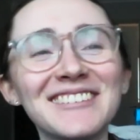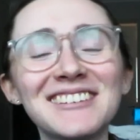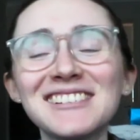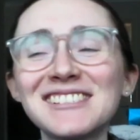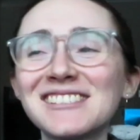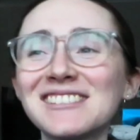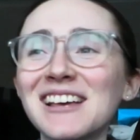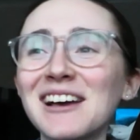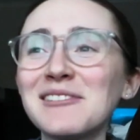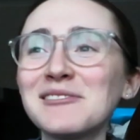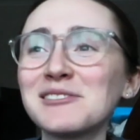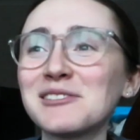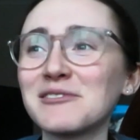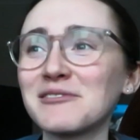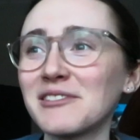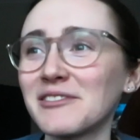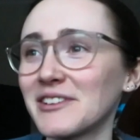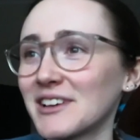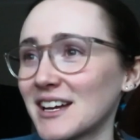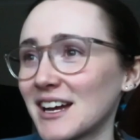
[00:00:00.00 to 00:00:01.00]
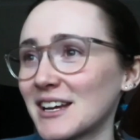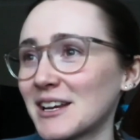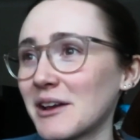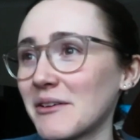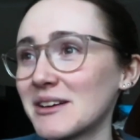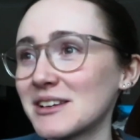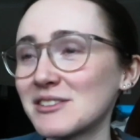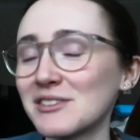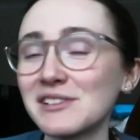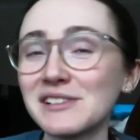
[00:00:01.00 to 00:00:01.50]
this sounds horrific. I know
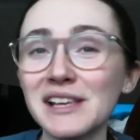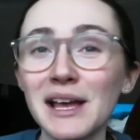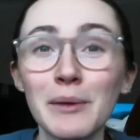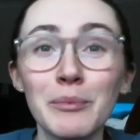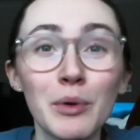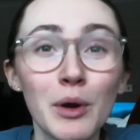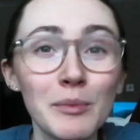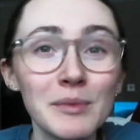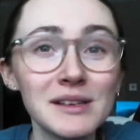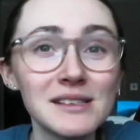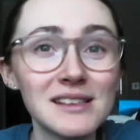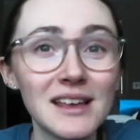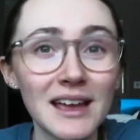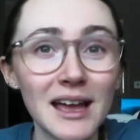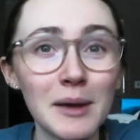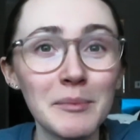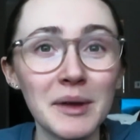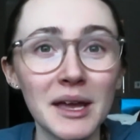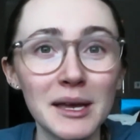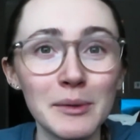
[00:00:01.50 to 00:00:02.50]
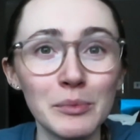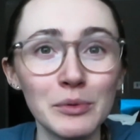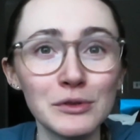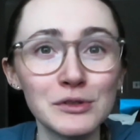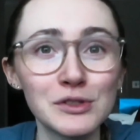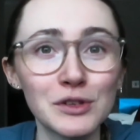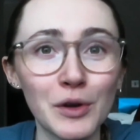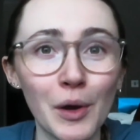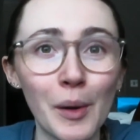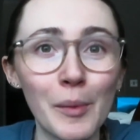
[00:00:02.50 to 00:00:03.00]
it does. I promise I am able
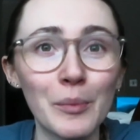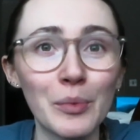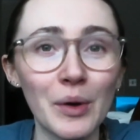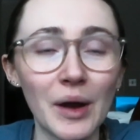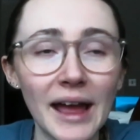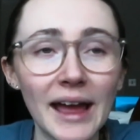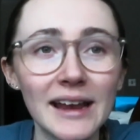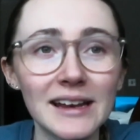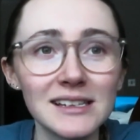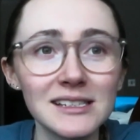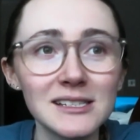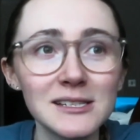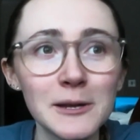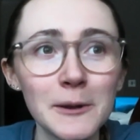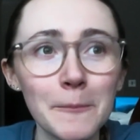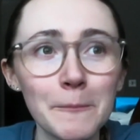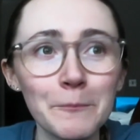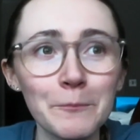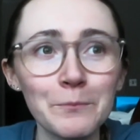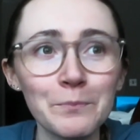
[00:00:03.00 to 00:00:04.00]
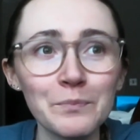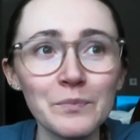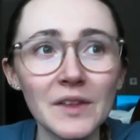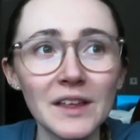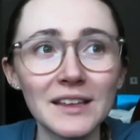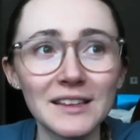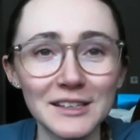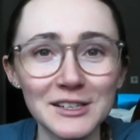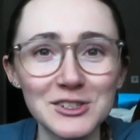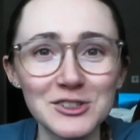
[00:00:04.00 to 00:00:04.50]
to comprehend
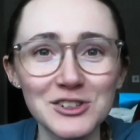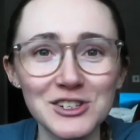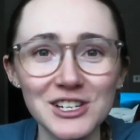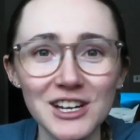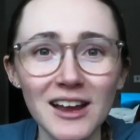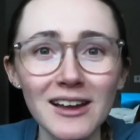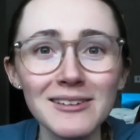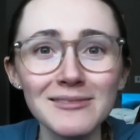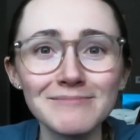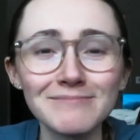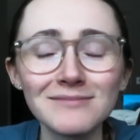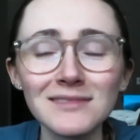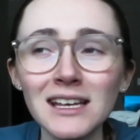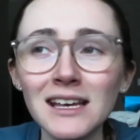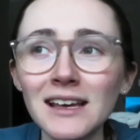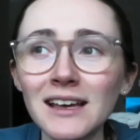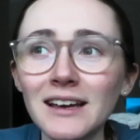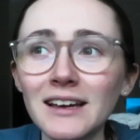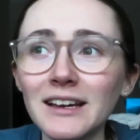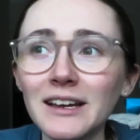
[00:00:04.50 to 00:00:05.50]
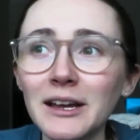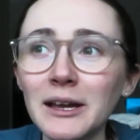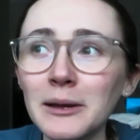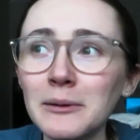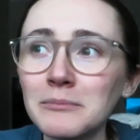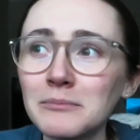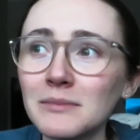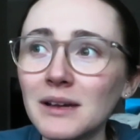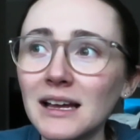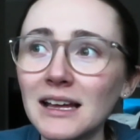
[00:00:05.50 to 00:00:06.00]
literature.
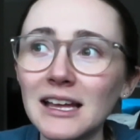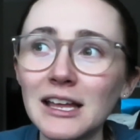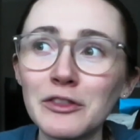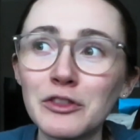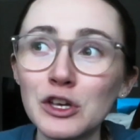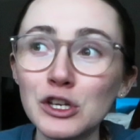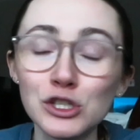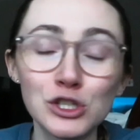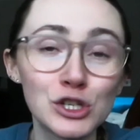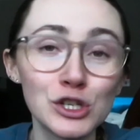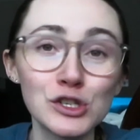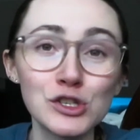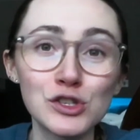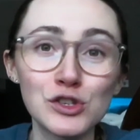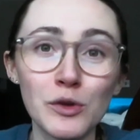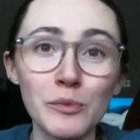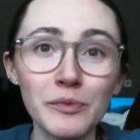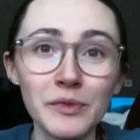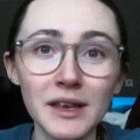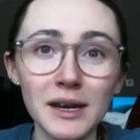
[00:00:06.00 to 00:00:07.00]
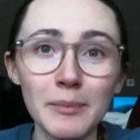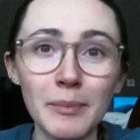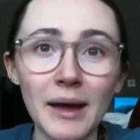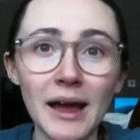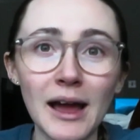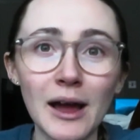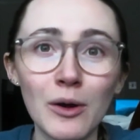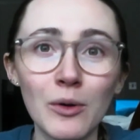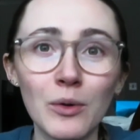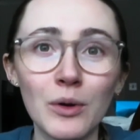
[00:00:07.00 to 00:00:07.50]
There's just something
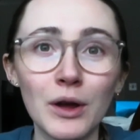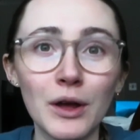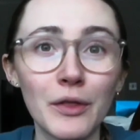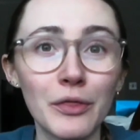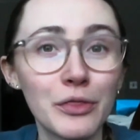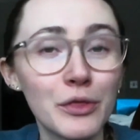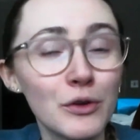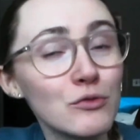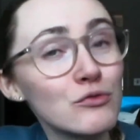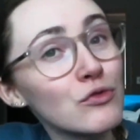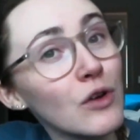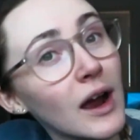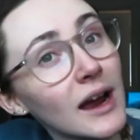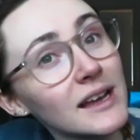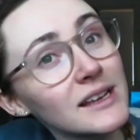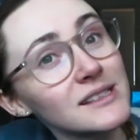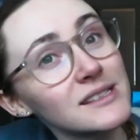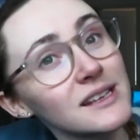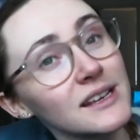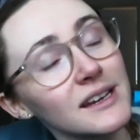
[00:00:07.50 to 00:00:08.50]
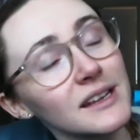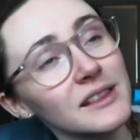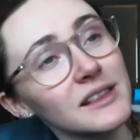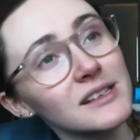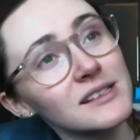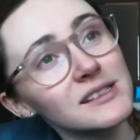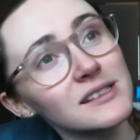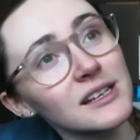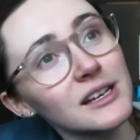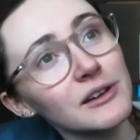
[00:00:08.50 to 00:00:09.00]
about the writing in
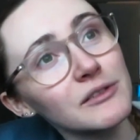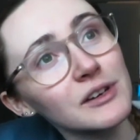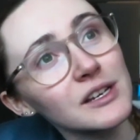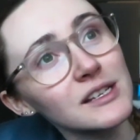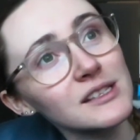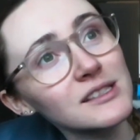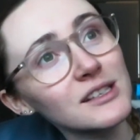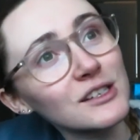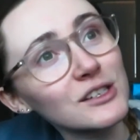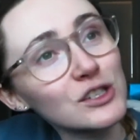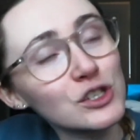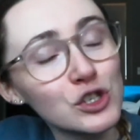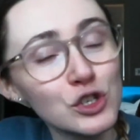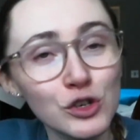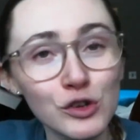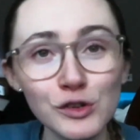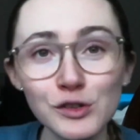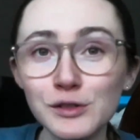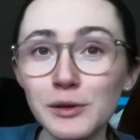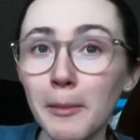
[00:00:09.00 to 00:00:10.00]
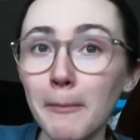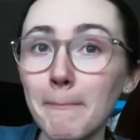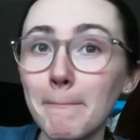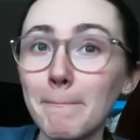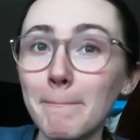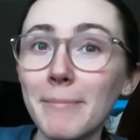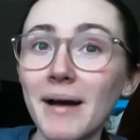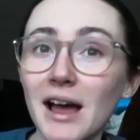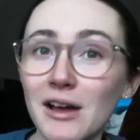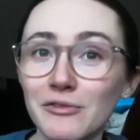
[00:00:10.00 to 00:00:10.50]
this series that just
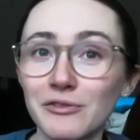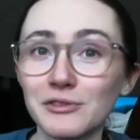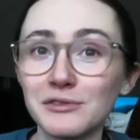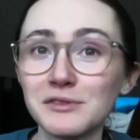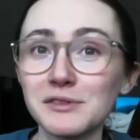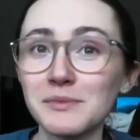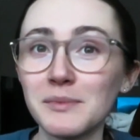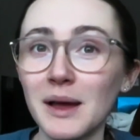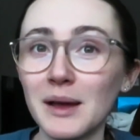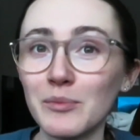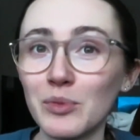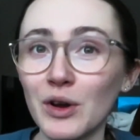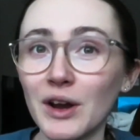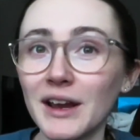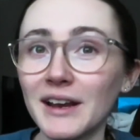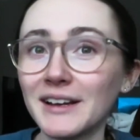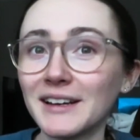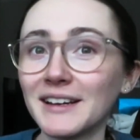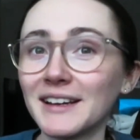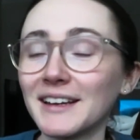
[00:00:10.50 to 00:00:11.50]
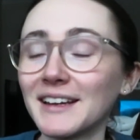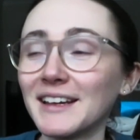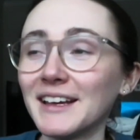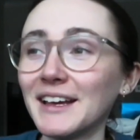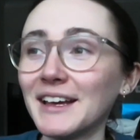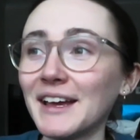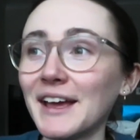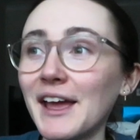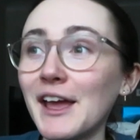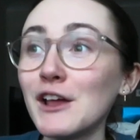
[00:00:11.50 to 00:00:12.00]
baffles my brain.
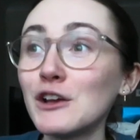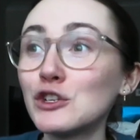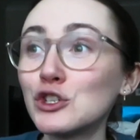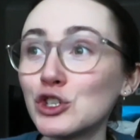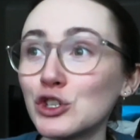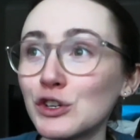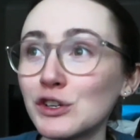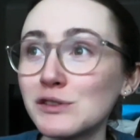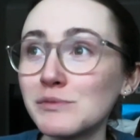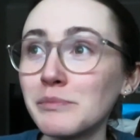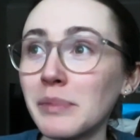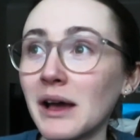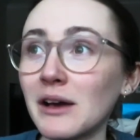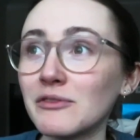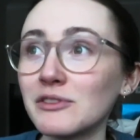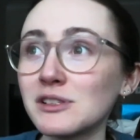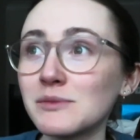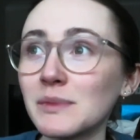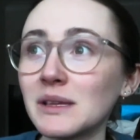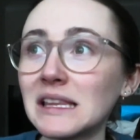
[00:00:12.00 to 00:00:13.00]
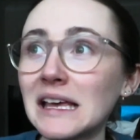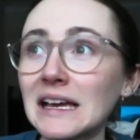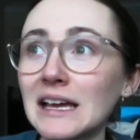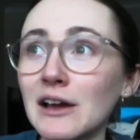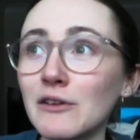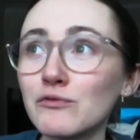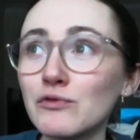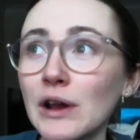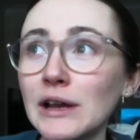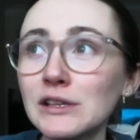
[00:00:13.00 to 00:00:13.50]
It just baffles me. Like,
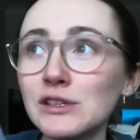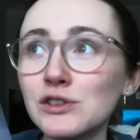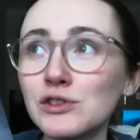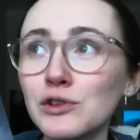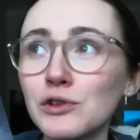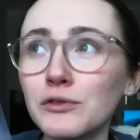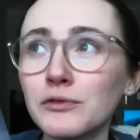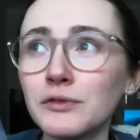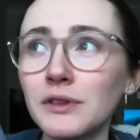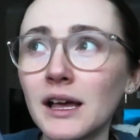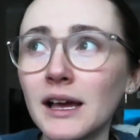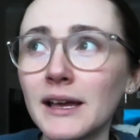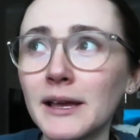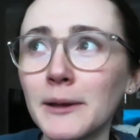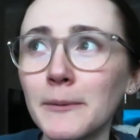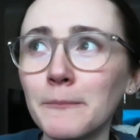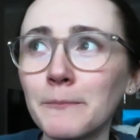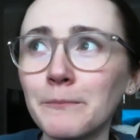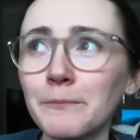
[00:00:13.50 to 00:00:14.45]
I've read stuff like